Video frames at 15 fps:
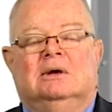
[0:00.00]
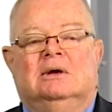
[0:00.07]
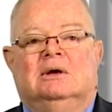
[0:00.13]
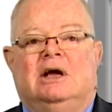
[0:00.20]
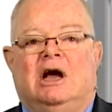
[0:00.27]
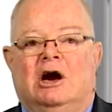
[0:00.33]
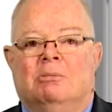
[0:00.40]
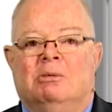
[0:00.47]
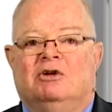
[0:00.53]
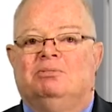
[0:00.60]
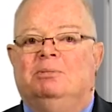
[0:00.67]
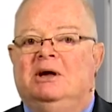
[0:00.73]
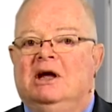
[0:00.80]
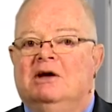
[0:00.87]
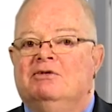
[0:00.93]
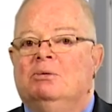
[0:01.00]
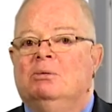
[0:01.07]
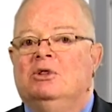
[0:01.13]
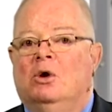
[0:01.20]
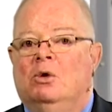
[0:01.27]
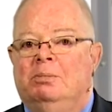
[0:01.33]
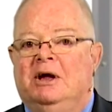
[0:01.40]
Care must be given
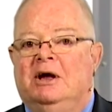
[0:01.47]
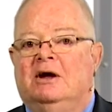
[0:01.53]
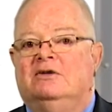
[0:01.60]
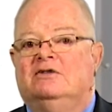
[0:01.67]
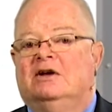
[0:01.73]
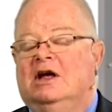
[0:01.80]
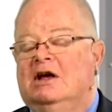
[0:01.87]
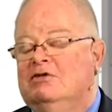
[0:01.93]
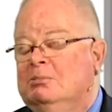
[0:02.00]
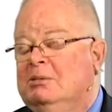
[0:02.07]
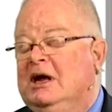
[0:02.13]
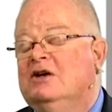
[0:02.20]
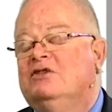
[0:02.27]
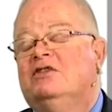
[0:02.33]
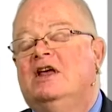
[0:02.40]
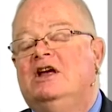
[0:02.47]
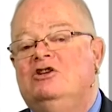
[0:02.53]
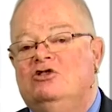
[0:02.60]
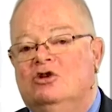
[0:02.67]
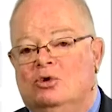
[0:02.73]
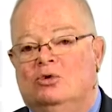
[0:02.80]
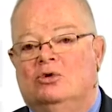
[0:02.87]
with opiates, are given because they
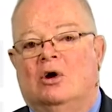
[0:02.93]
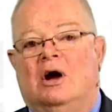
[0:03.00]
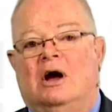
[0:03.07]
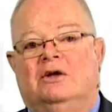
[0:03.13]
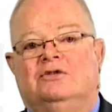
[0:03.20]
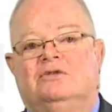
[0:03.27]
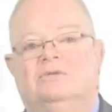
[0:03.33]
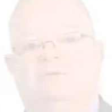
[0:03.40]
do cross.